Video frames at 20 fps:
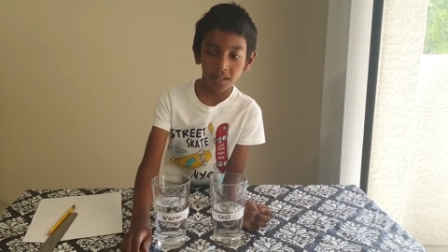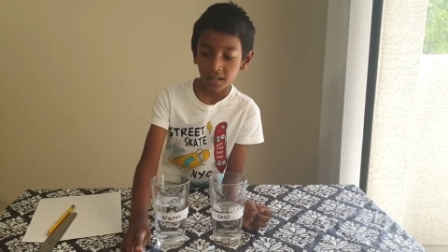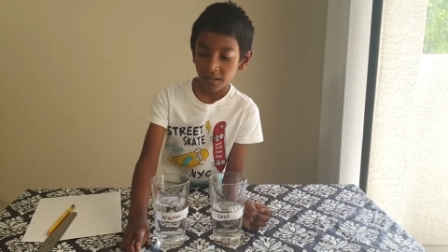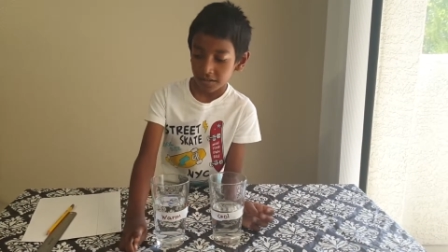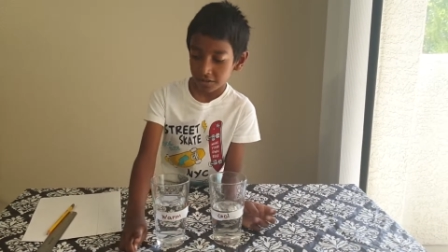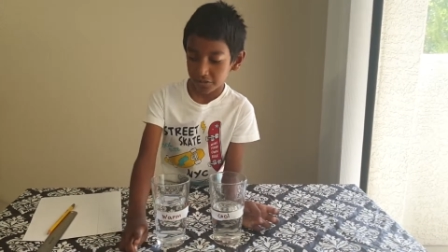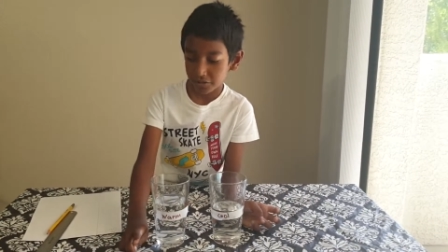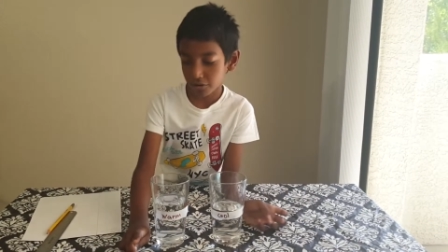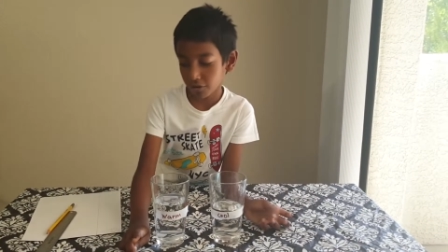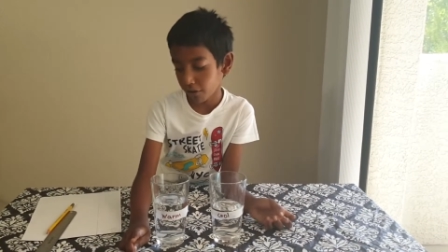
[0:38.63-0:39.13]

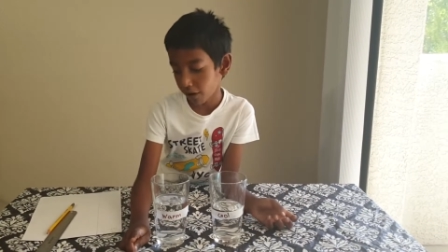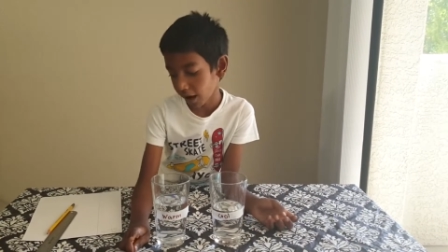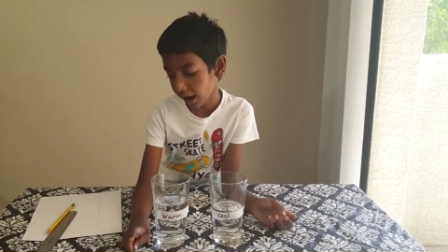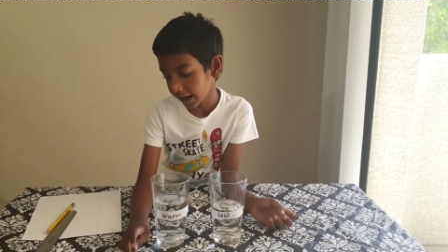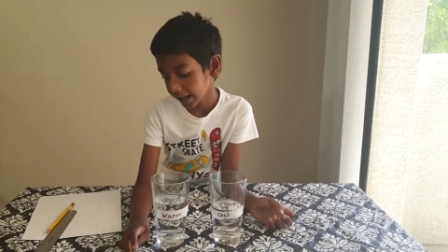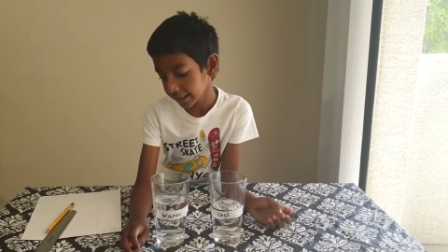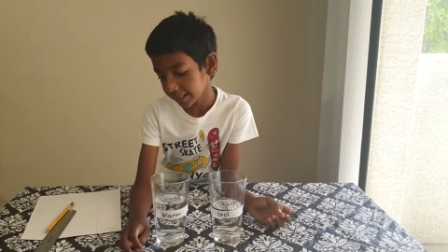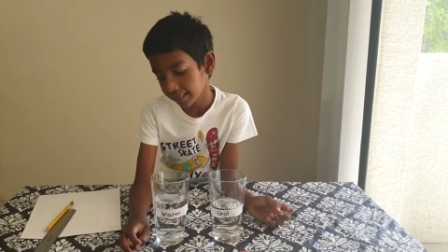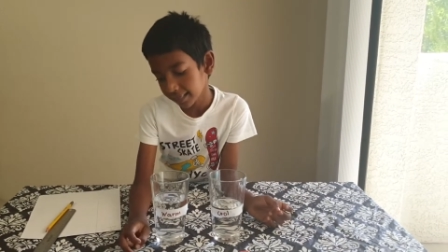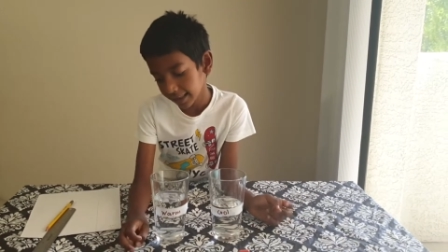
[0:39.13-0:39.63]
So
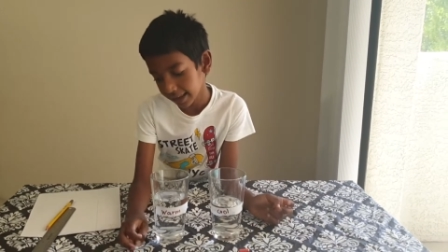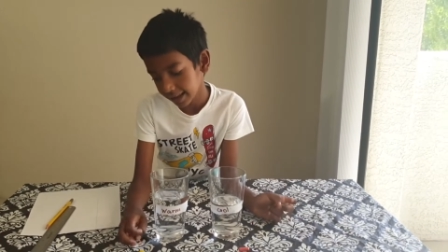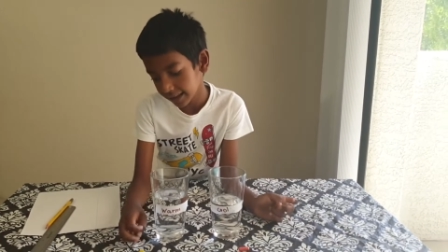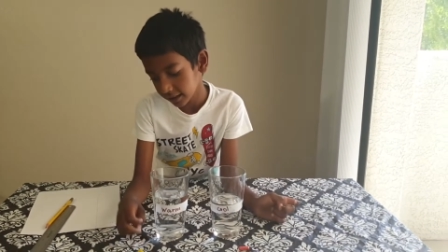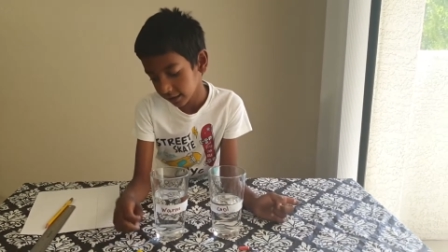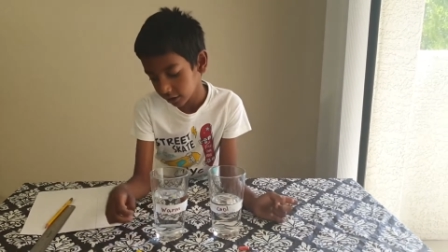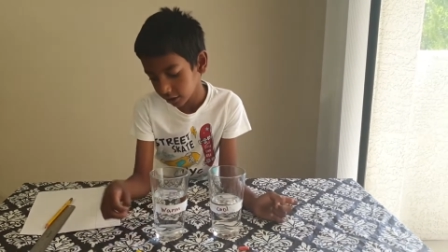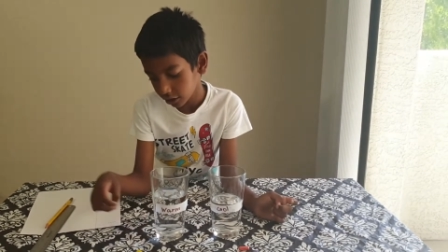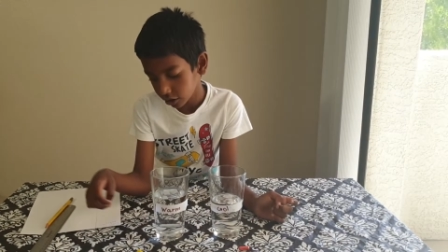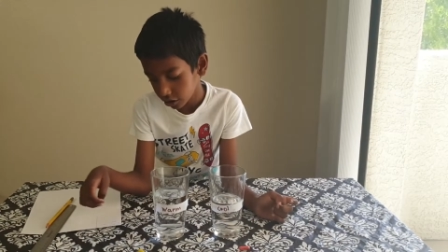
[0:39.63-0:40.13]
I
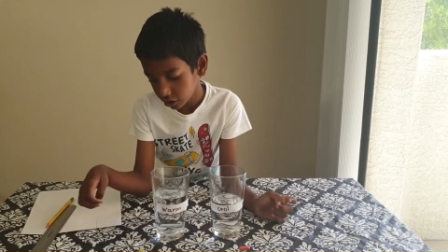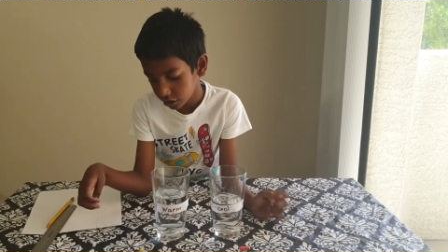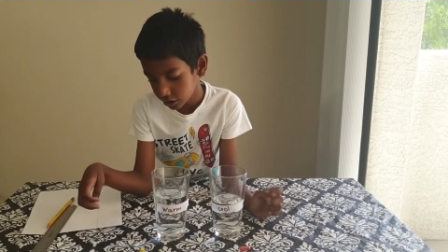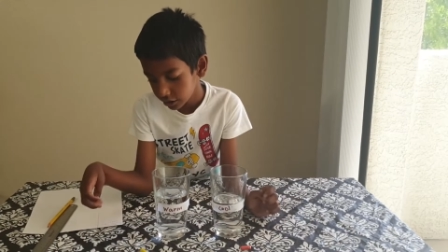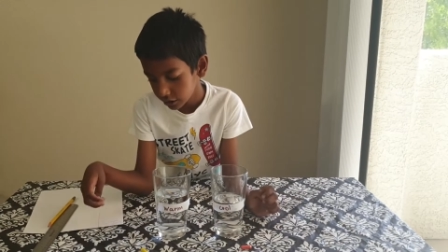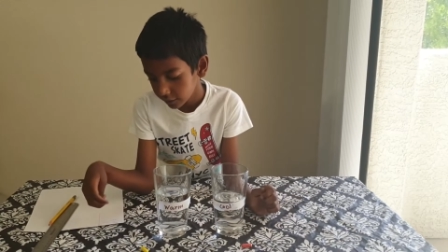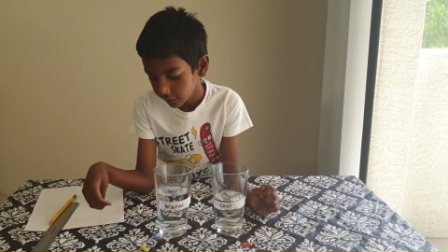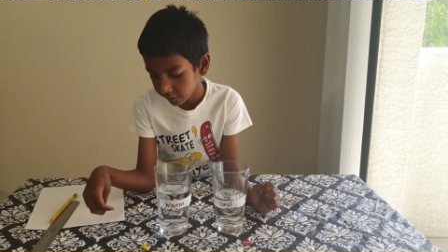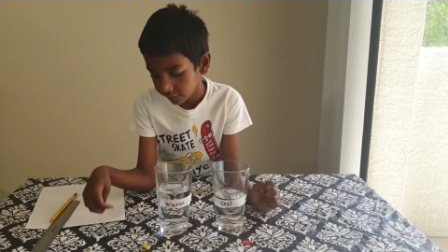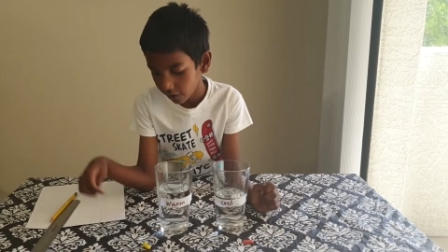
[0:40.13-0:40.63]
think
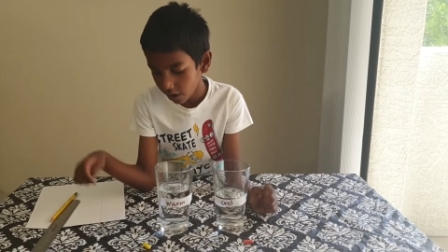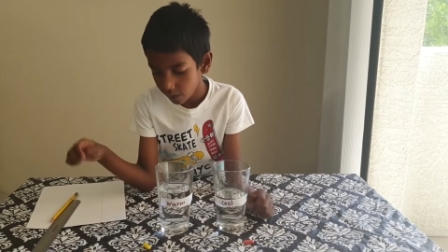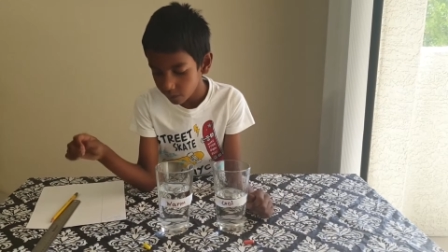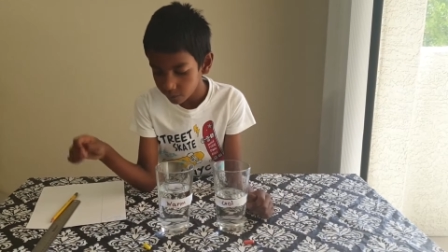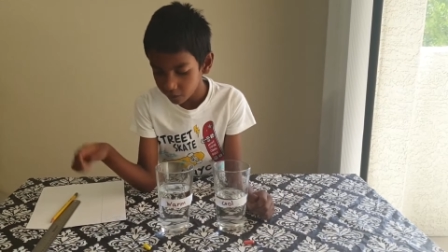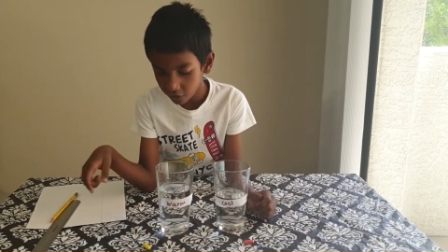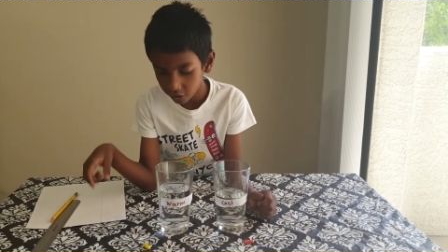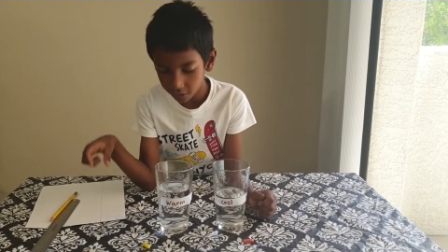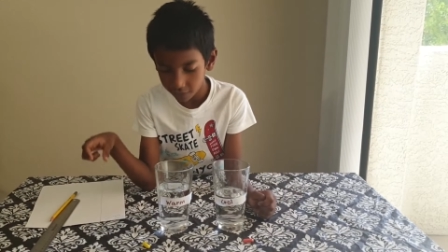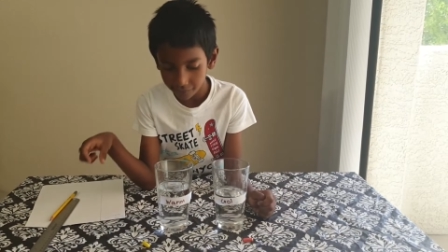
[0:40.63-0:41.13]
warm
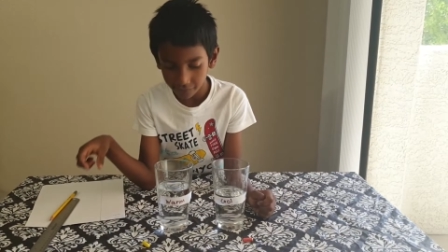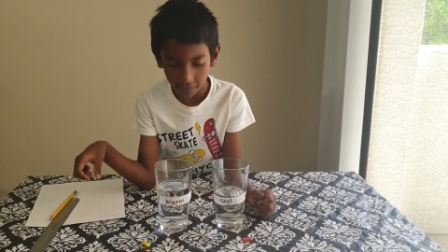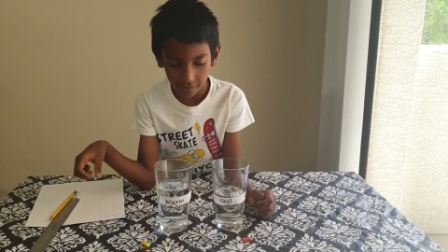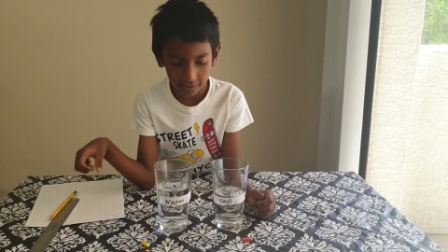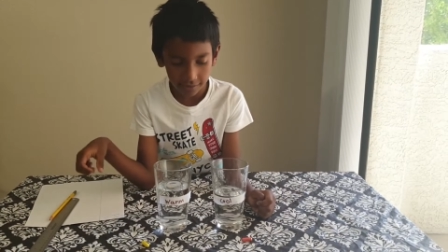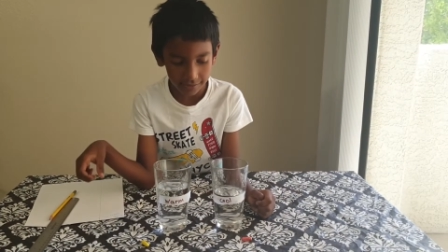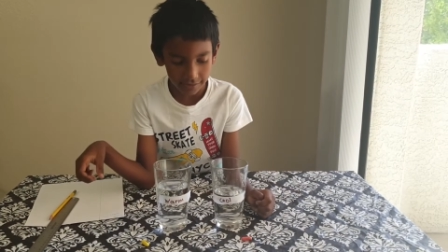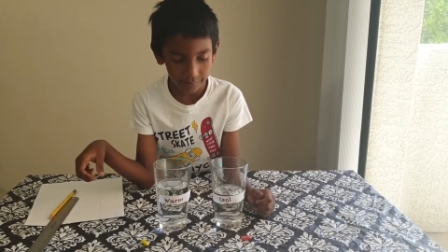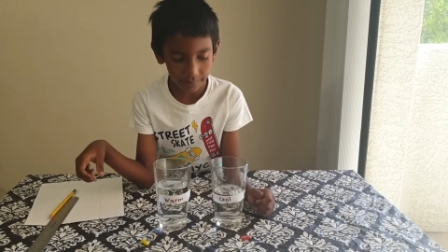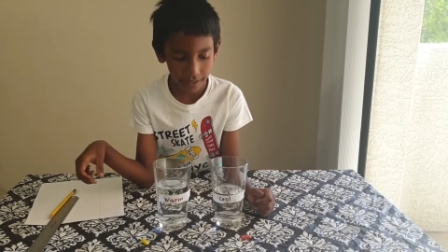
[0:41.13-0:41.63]
water
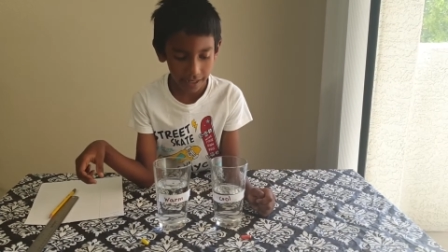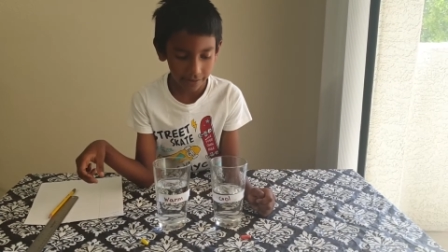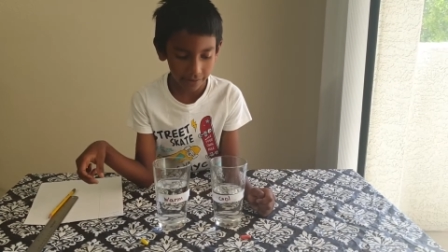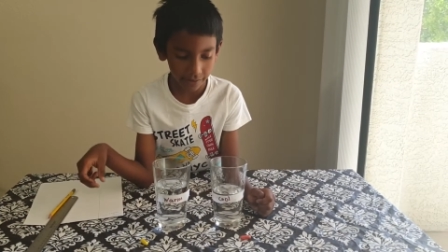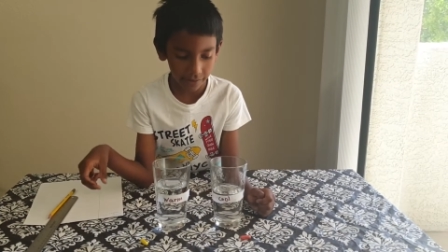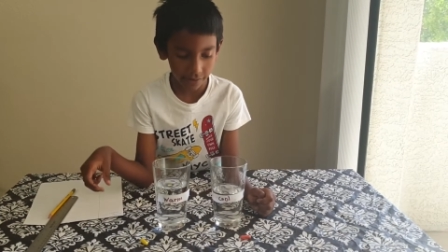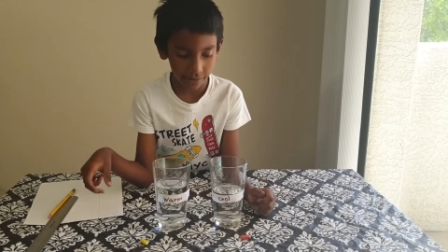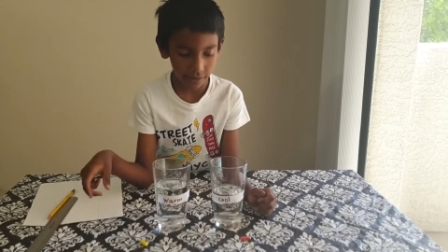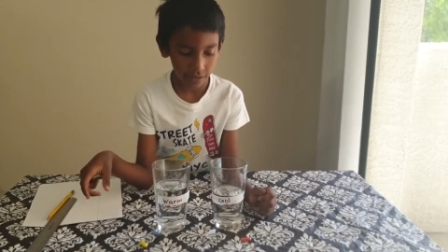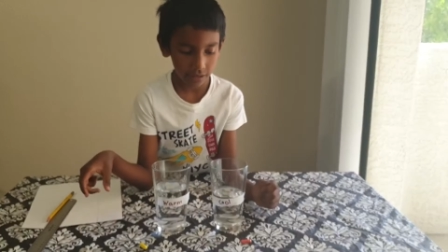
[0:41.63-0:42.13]
works
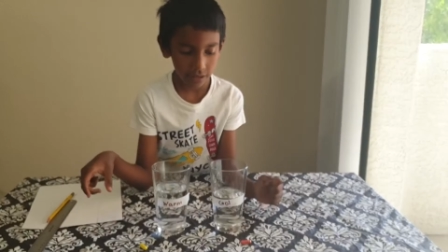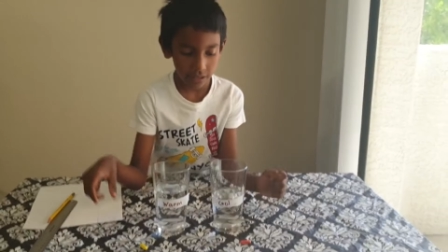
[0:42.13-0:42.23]
better.